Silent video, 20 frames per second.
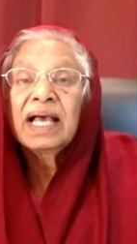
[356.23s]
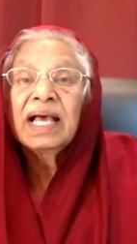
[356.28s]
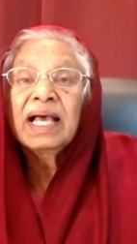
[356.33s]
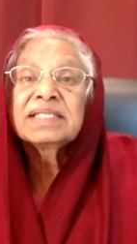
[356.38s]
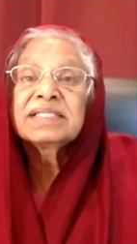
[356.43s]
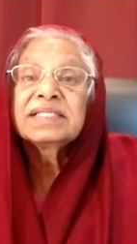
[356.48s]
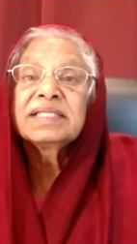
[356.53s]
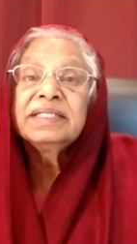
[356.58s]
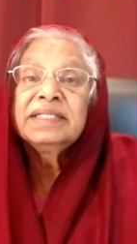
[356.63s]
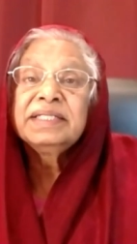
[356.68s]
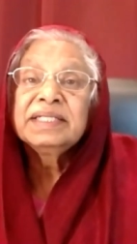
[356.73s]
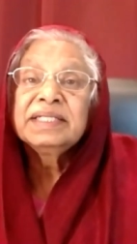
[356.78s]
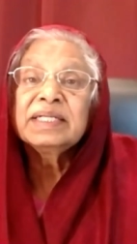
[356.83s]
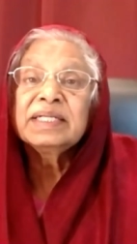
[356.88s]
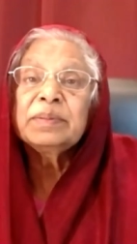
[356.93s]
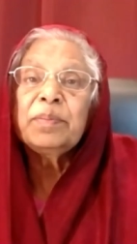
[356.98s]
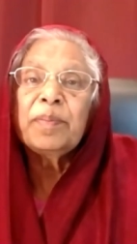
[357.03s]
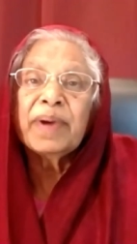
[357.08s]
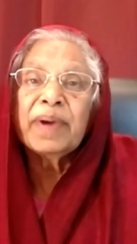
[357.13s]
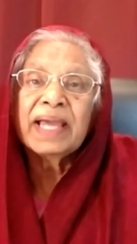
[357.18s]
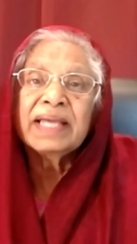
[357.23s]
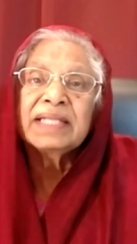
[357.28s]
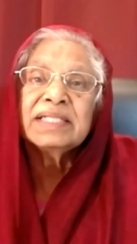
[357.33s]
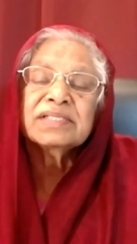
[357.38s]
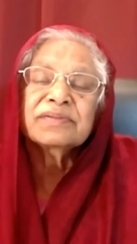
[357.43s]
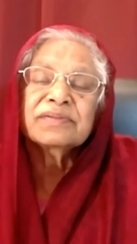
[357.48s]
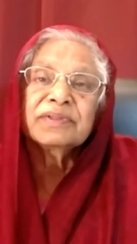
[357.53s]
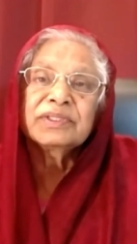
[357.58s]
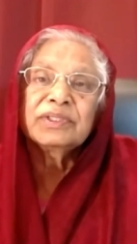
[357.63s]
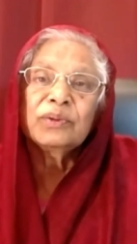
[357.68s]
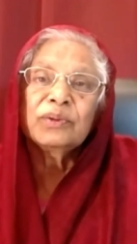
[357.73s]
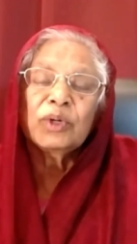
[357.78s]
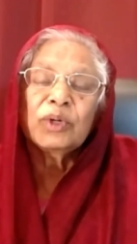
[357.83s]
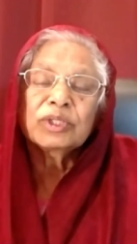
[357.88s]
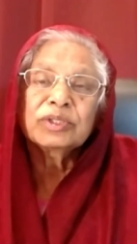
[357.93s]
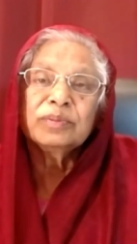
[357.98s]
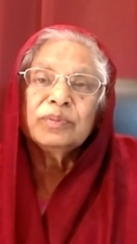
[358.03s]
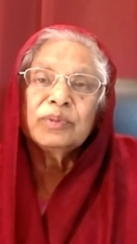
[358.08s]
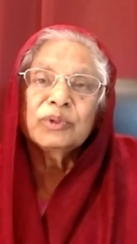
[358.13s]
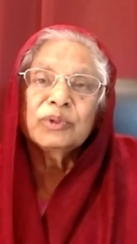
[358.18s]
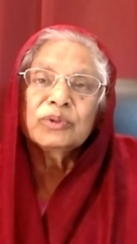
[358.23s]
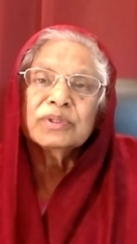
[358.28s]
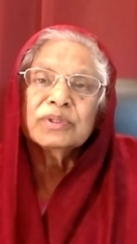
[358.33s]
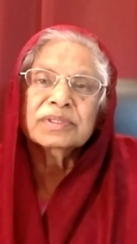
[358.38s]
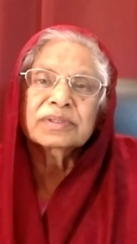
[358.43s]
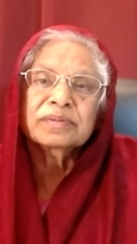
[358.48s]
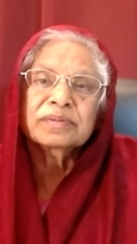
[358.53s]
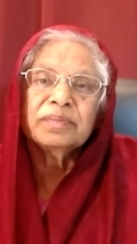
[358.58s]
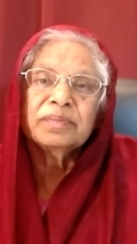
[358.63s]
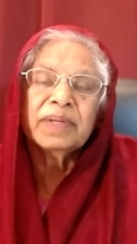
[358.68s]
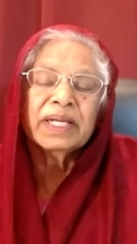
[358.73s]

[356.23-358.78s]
as the deer pants for the water brooks,